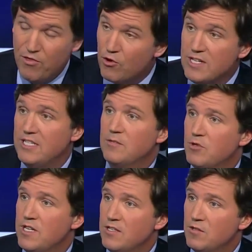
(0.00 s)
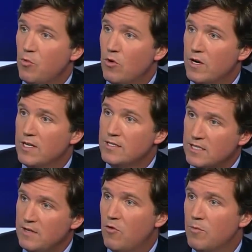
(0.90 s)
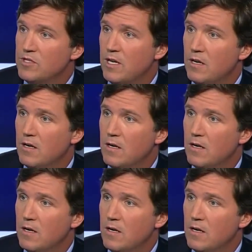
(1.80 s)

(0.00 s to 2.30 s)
36% supported it, 64%